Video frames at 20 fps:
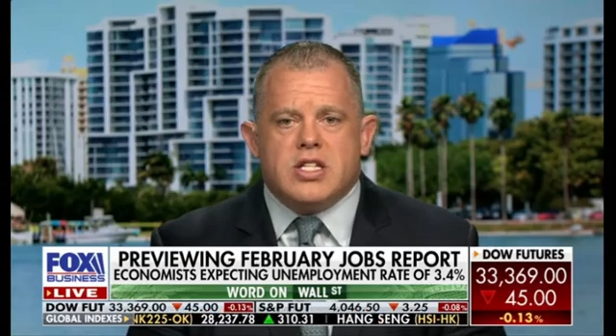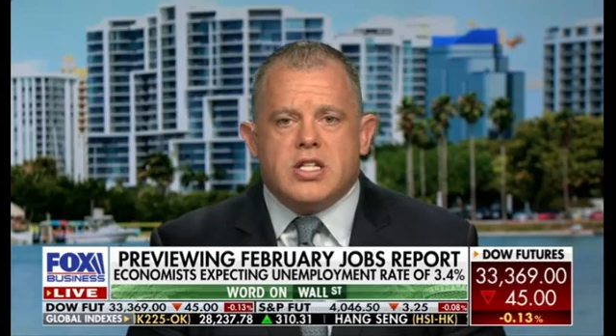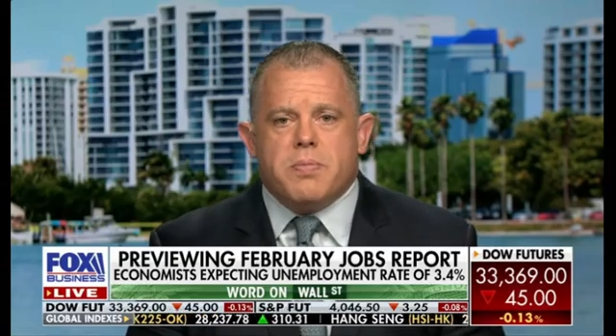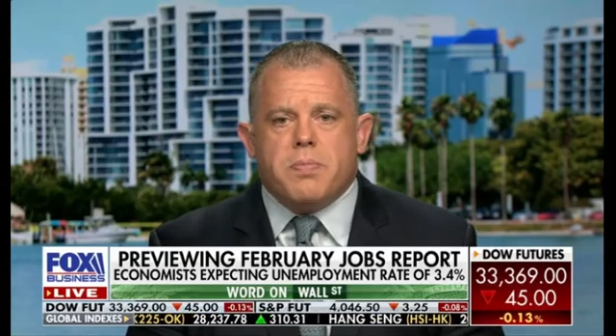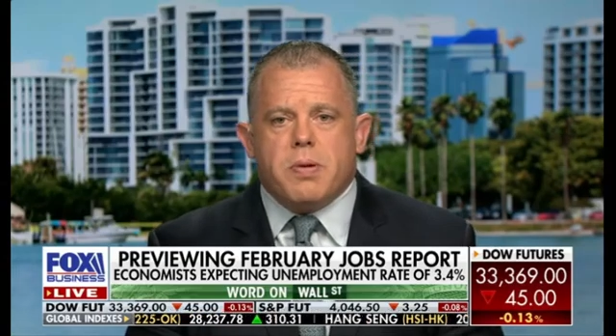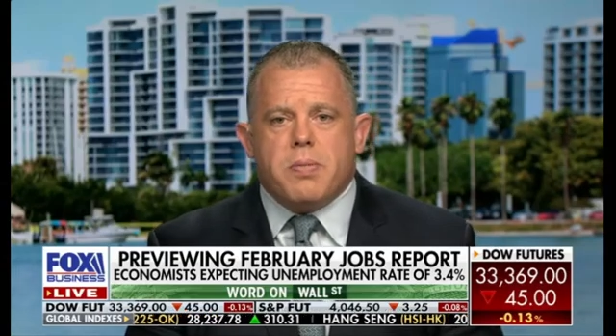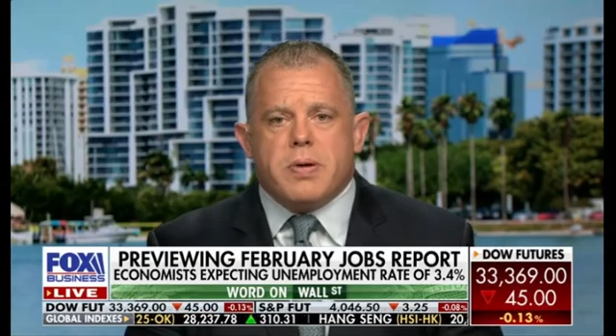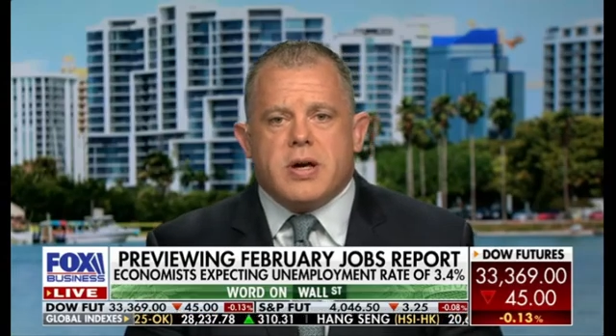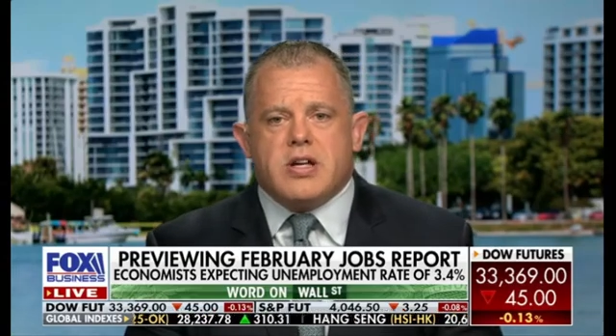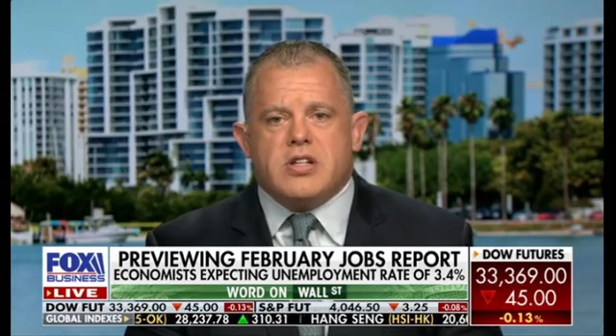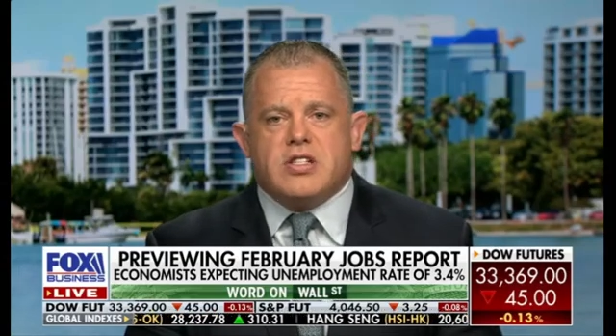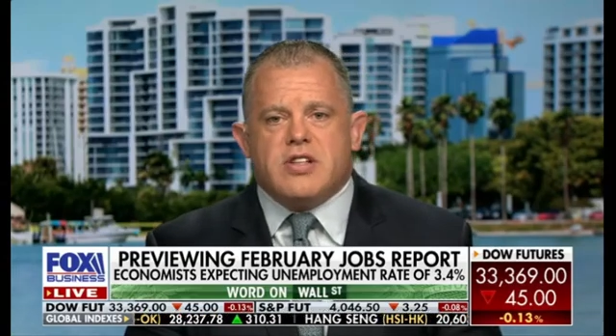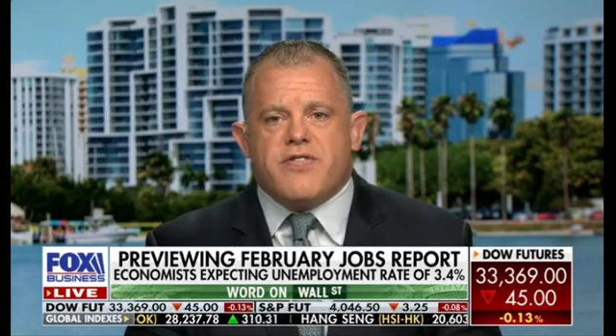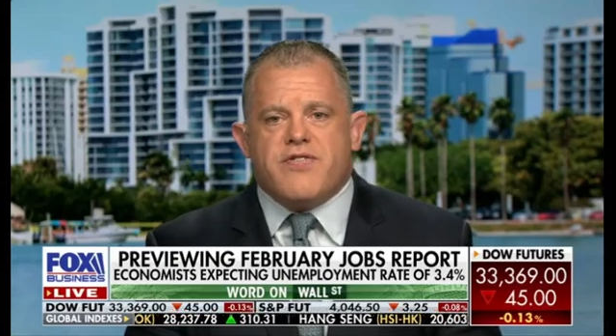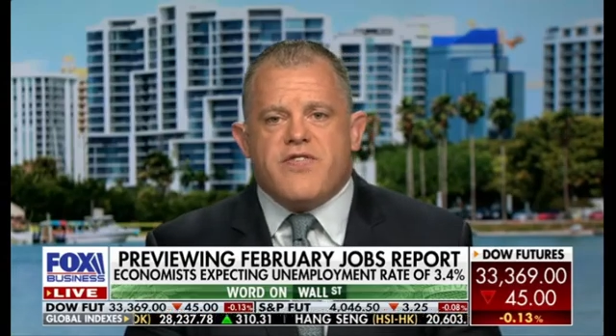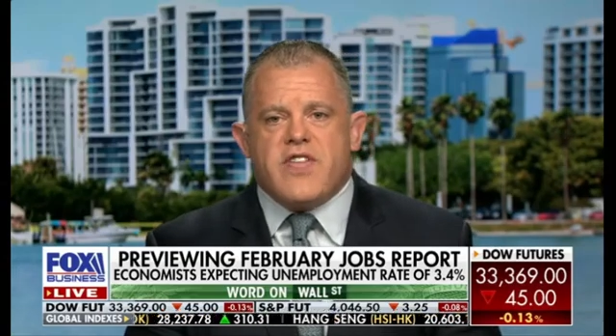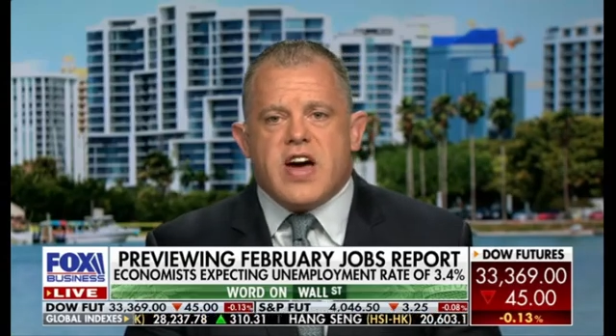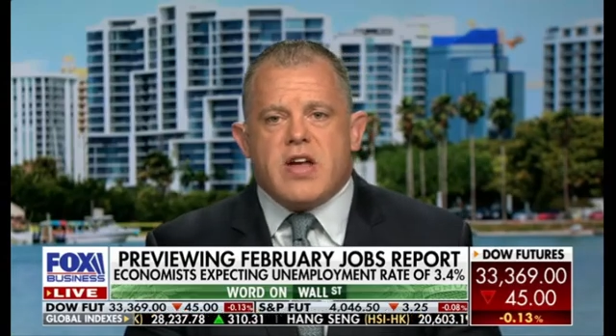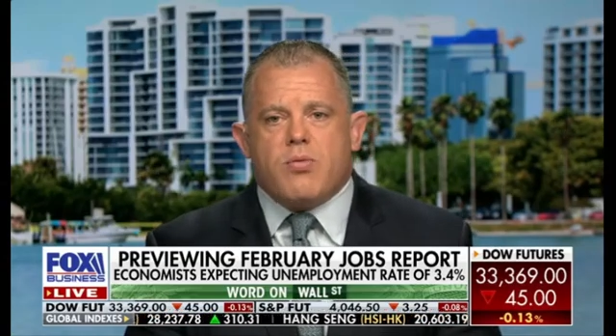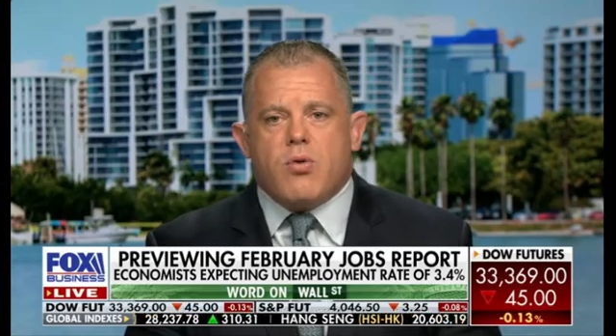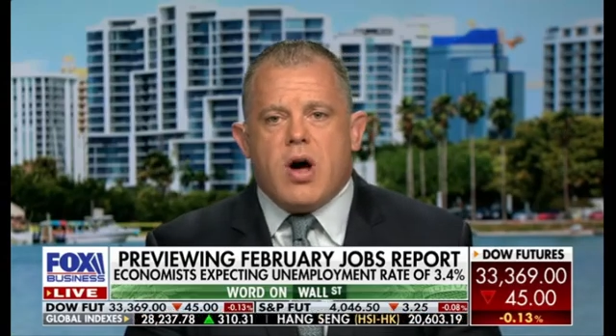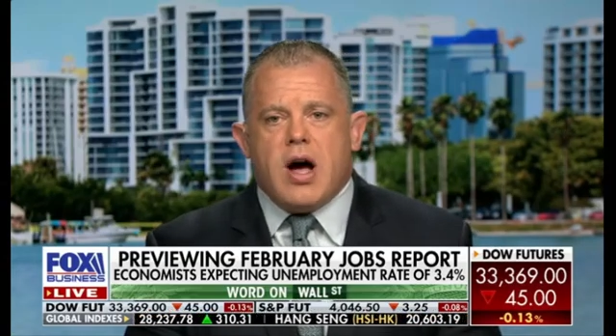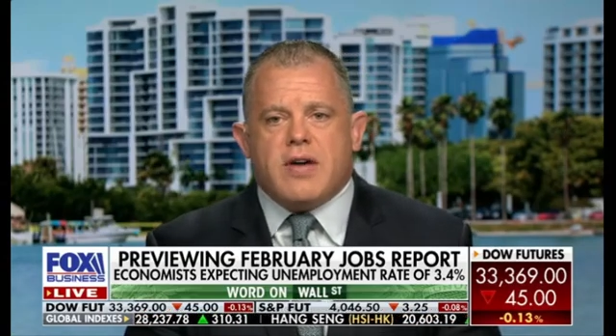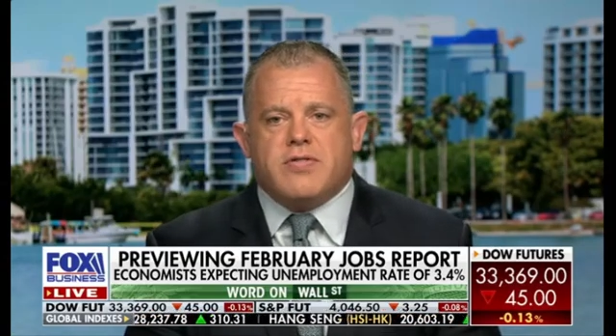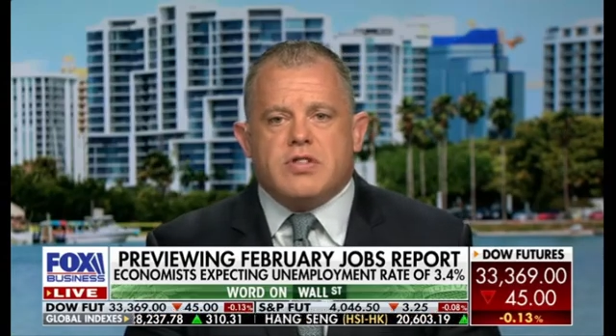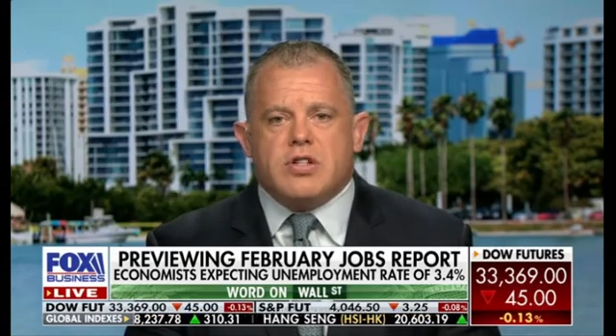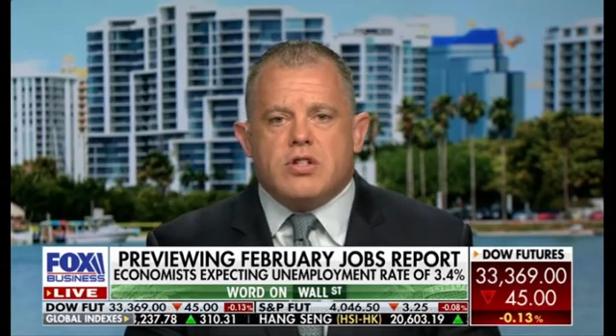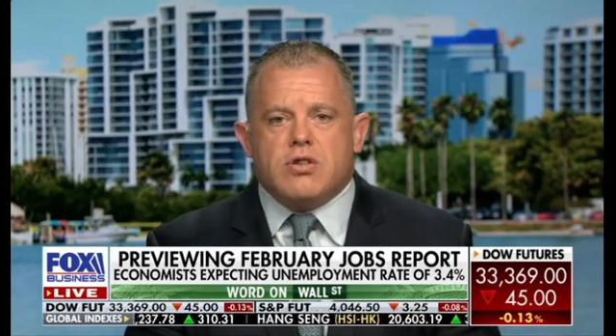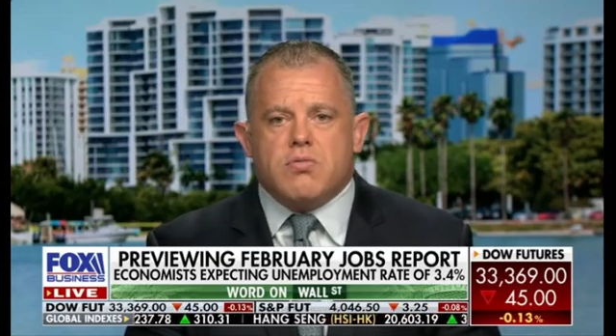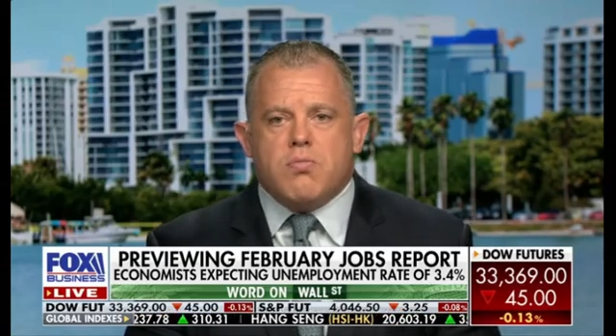simply because the Fed will
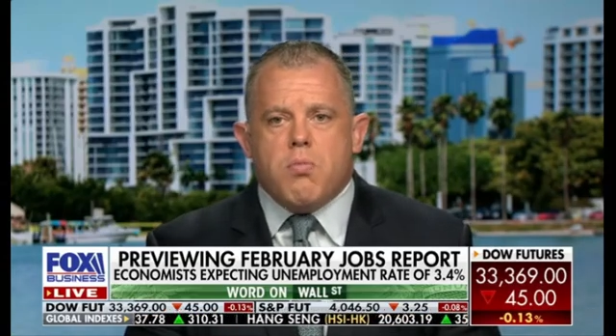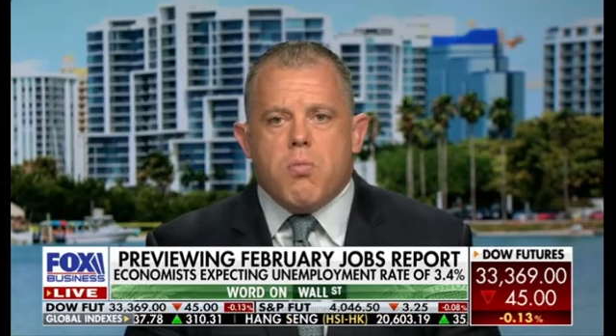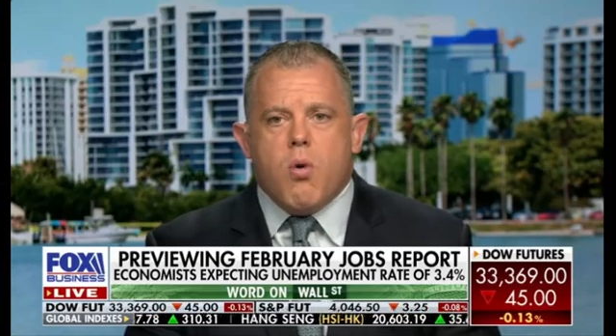have to do